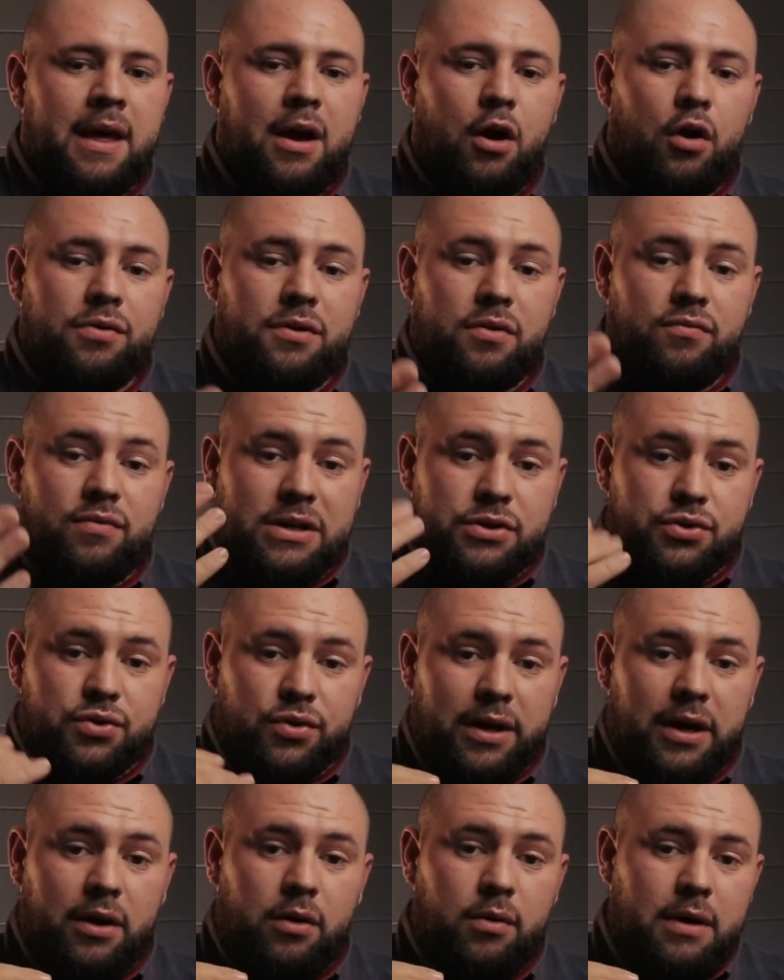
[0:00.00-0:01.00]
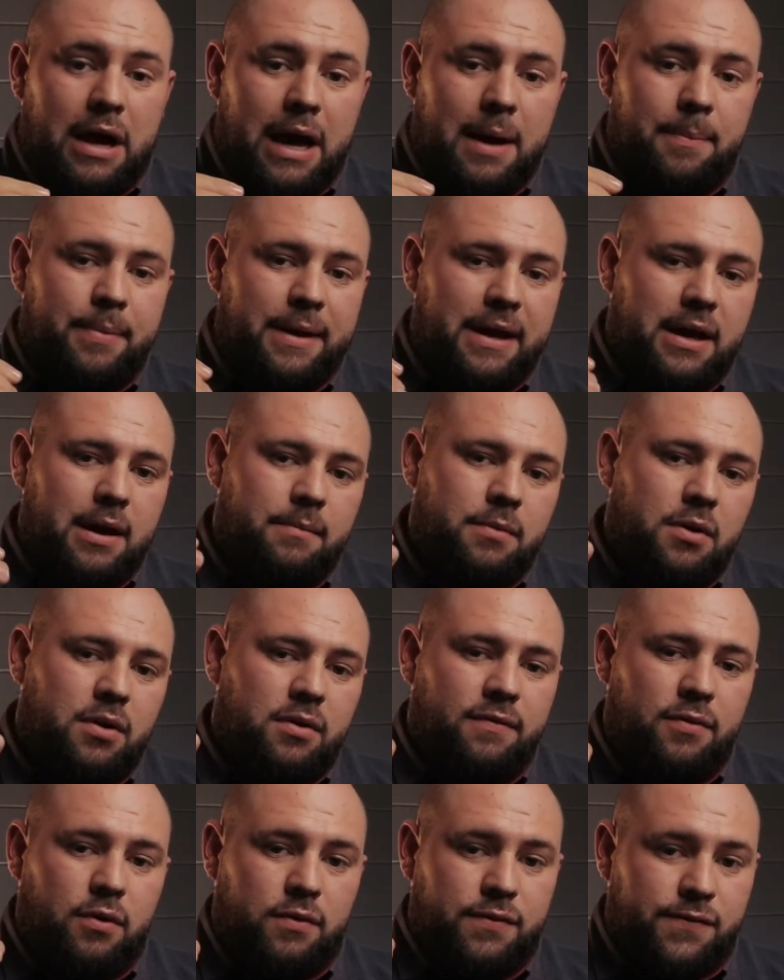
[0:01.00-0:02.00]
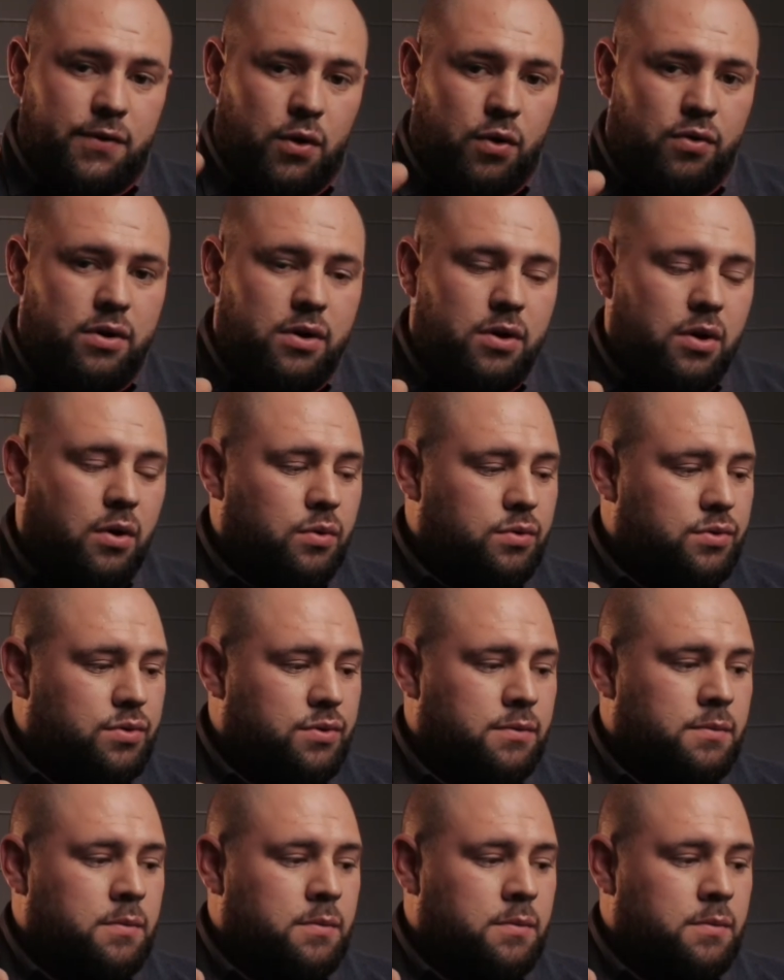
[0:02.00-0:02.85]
On the retrohale, I pick up a lot of those floral notes,